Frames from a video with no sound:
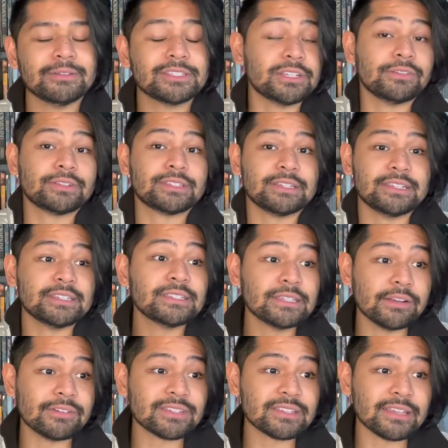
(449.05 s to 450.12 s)

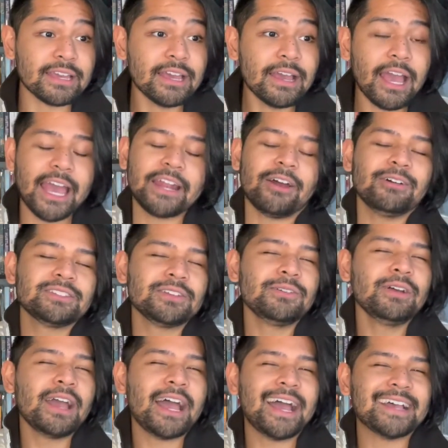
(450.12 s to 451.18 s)
Seriously. And
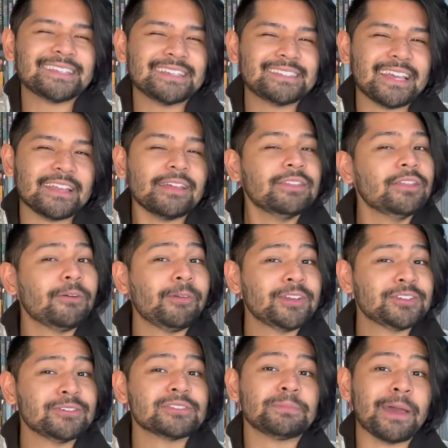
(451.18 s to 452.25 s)
also, as I said, the
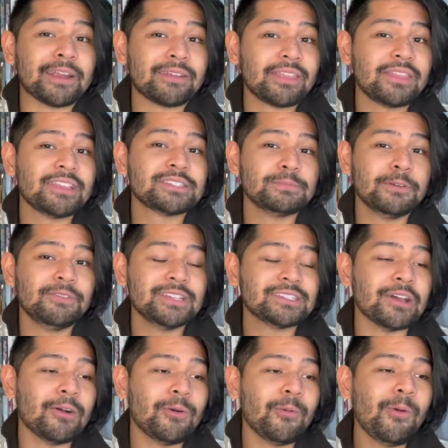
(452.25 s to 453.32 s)
original is better than this movie,
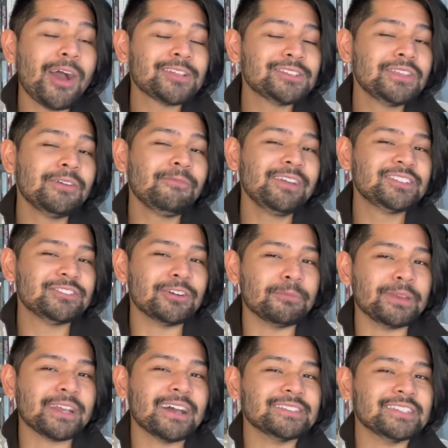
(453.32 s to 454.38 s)
so watch the original
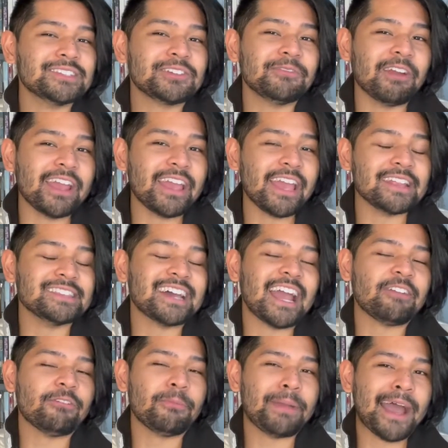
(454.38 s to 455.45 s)
because it's great, and
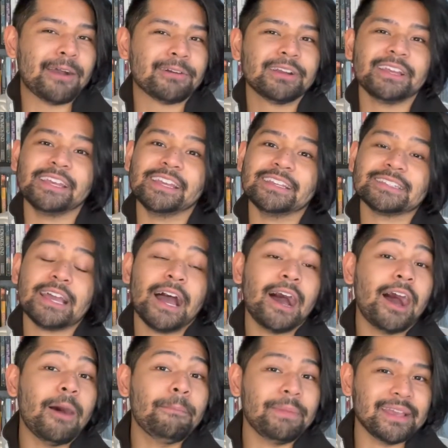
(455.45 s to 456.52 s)
Tyrone Power is
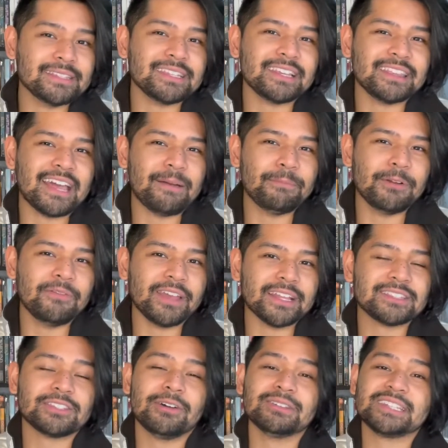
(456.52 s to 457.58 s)
amazing in that movie,
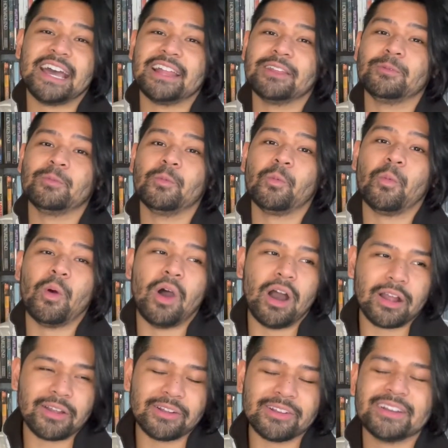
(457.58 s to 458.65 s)
and so is Helen
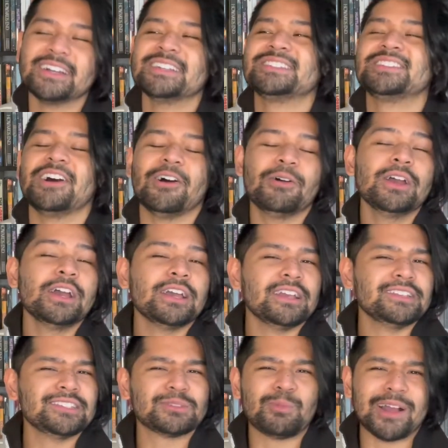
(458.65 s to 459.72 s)
Walker. So
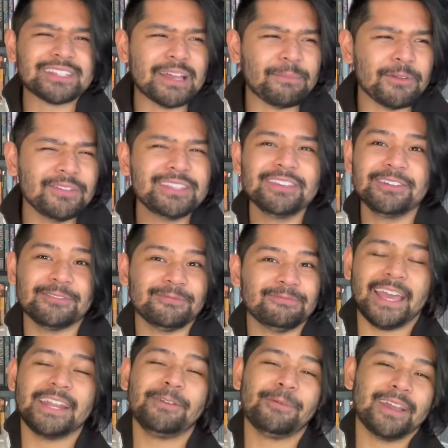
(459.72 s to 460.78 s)
just watch that movie too.
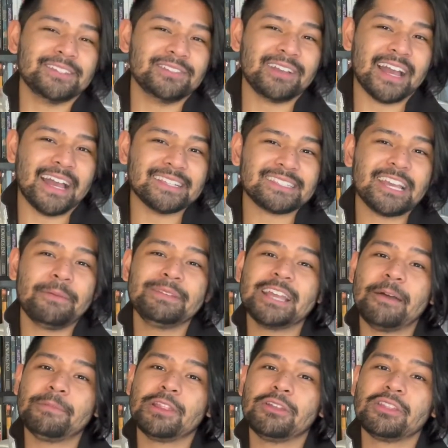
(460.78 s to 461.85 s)
Anyways, you guys, tell me
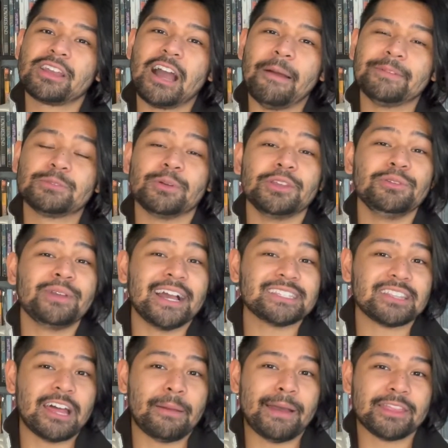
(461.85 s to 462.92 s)
down below in the comments what you
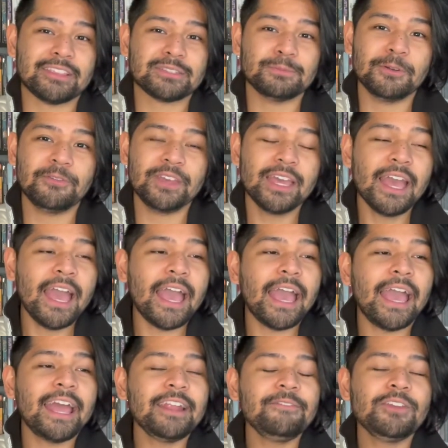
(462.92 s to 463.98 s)
guys thought about this movie,
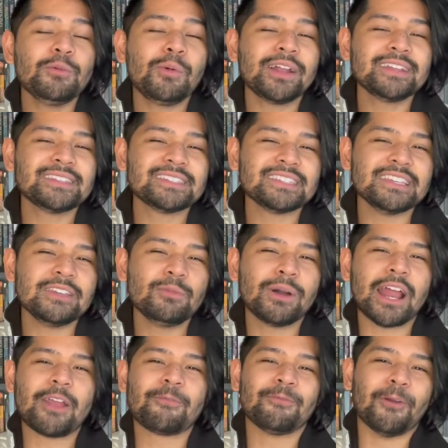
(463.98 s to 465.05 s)
and if you want to see
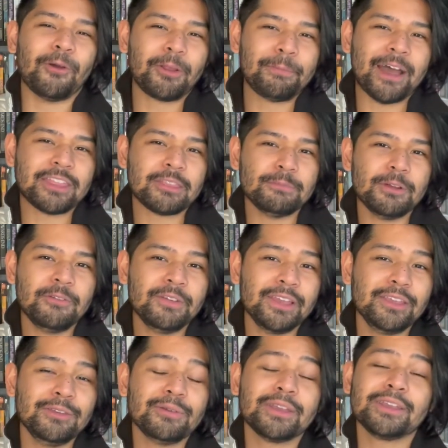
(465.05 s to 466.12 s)
what I wrote about the movie,
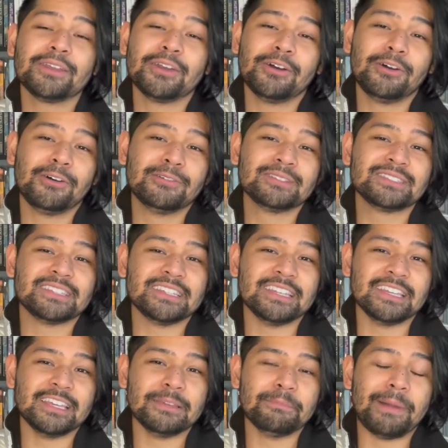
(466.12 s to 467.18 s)
you can go
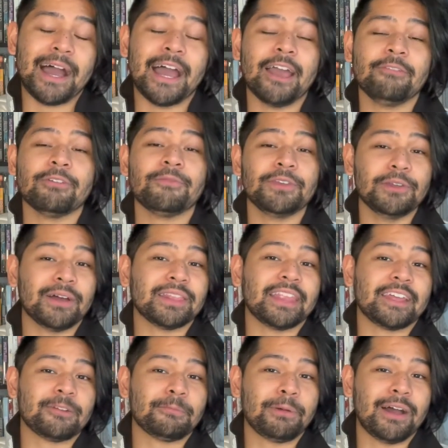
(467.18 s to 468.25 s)
see my review on
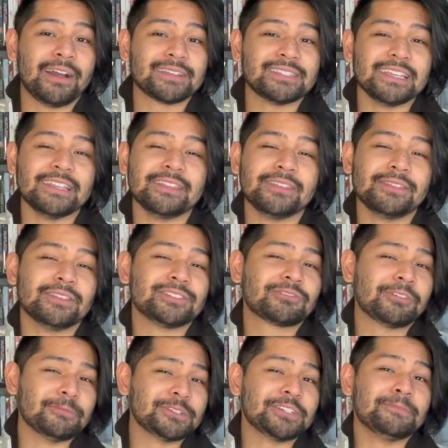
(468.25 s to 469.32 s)
Letterboxd in the
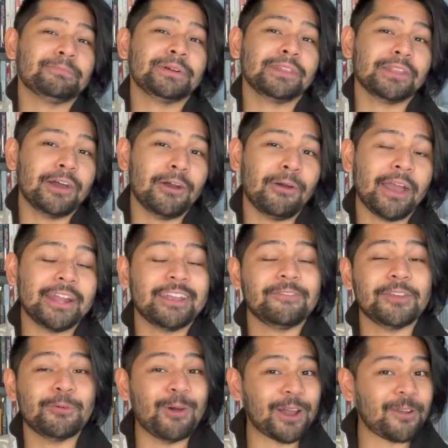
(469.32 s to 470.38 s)
description below. And
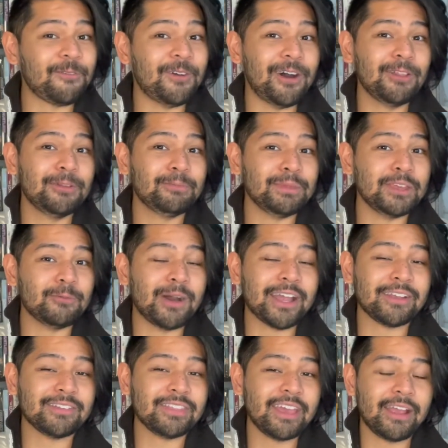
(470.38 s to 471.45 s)
if you want to follow me while
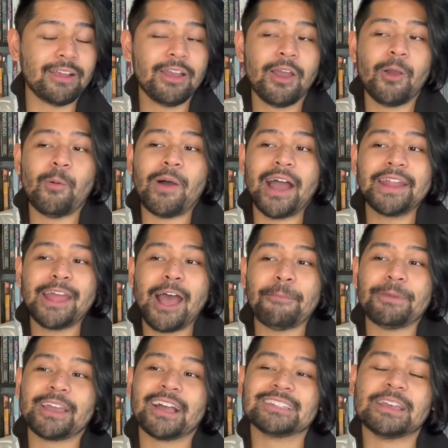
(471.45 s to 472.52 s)
you're there, why
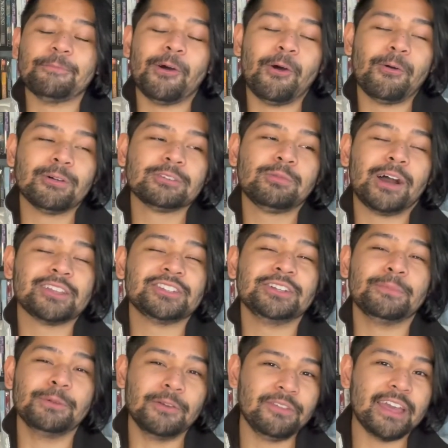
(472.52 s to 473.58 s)
not? Because I'm always
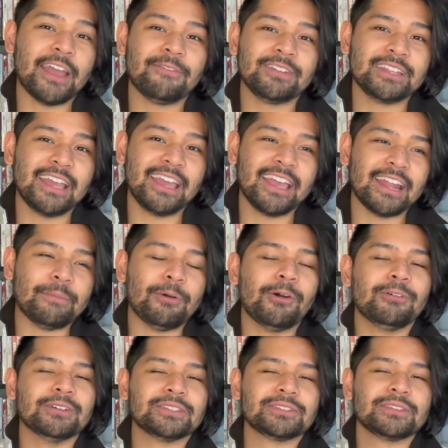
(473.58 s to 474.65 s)
watching a movie every day, and I'm
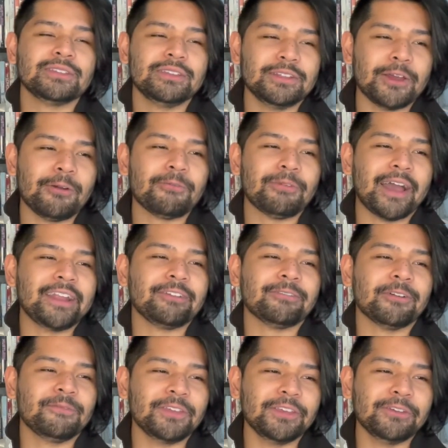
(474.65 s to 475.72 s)
always, writing
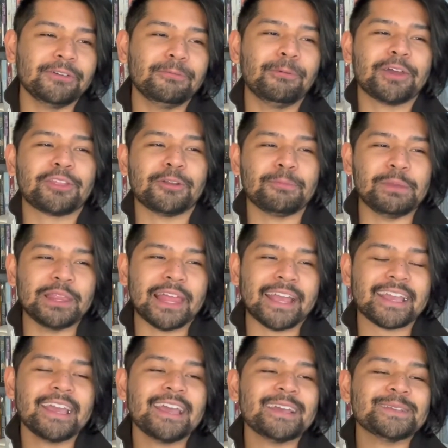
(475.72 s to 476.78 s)
a review, whether it be
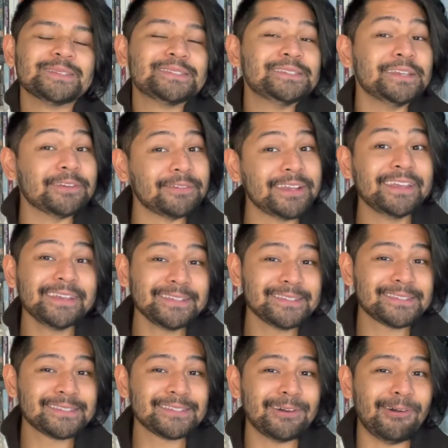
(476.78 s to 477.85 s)
like
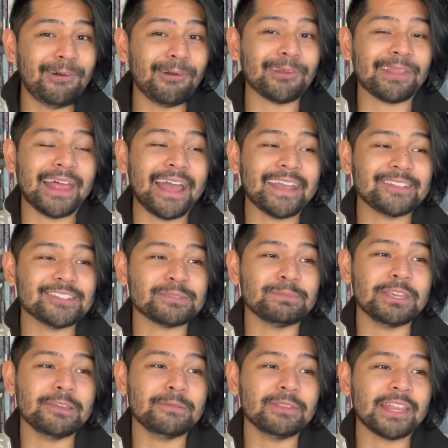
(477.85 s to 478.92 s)
serious or like just
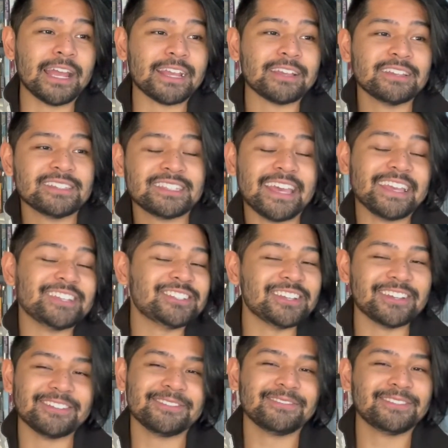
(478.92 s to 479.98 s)
me like saying
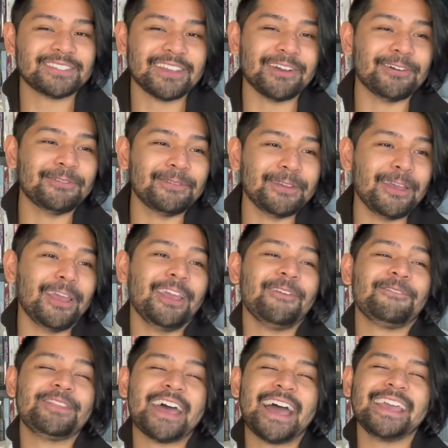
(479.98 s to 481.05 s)
shit. So
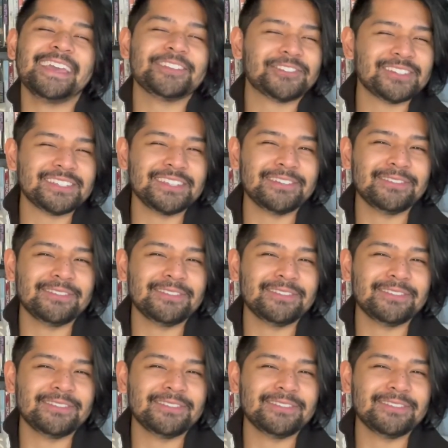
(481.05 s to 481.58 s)
if that interests you,